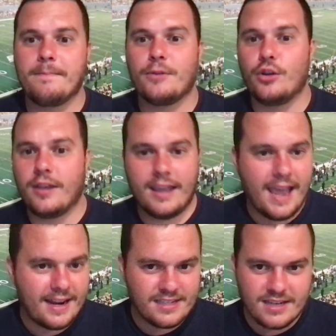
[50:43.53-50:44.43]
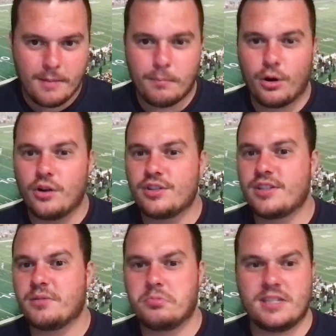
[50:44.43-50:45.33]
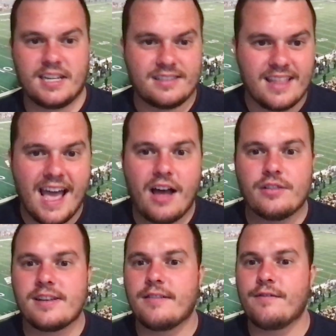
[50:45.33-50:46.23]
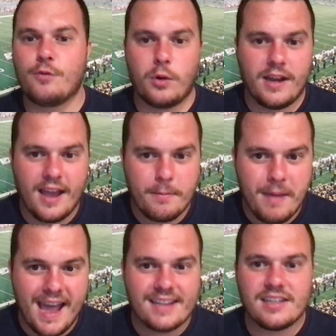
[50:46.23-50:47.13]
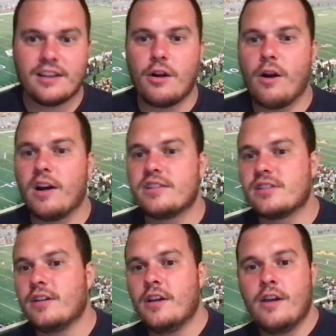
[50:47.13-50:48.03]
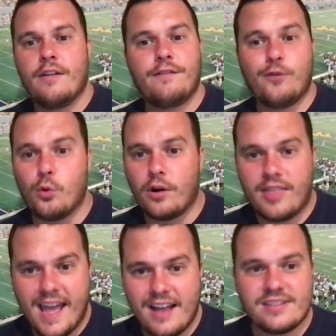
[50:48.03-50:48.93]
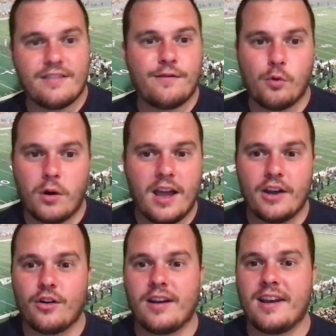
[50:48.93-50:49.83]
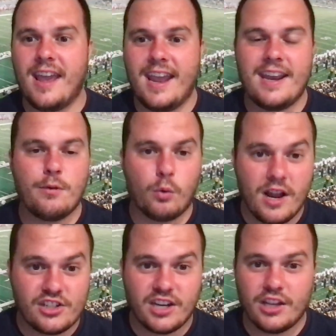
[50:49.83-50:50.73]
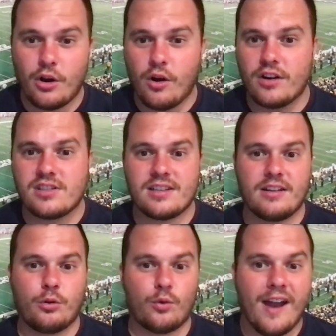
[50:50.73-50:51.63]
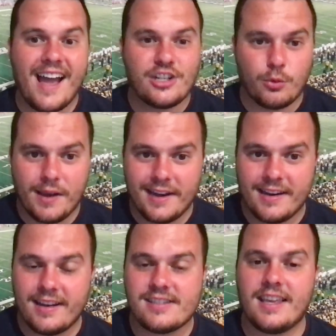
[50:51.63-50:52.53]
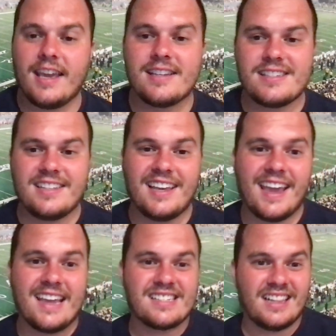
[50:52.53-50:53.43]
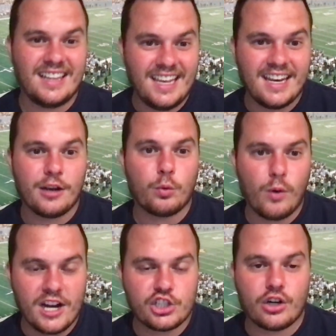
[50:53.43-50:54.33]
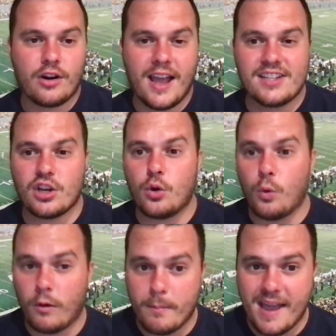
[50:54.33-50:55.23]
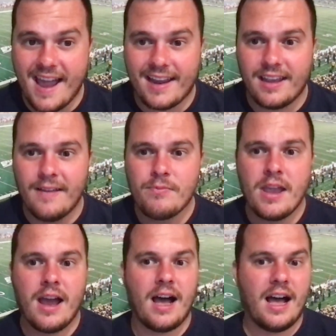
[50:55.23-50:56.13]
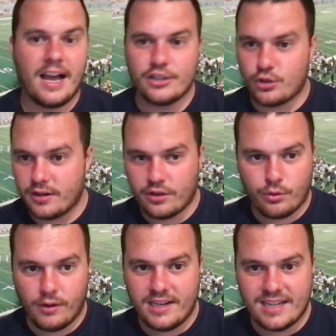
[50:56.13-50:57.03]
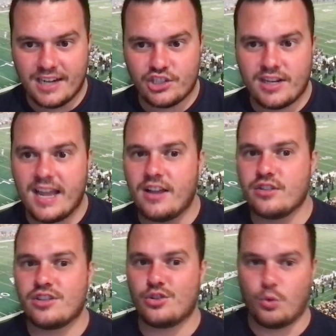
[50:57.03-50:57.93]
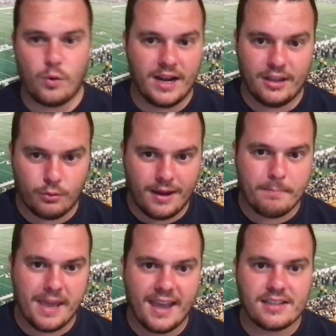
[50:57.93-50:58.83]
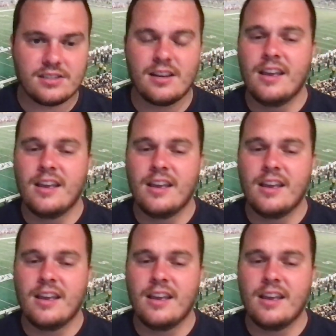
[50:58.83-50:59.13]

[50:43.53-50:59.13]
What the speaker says: Looking at his numbers, 6,049 passing yards, 4,480 rushing yards, graduated as the NCAA's leading rusher as a quarterback, 103 touchdowns, 23 picks,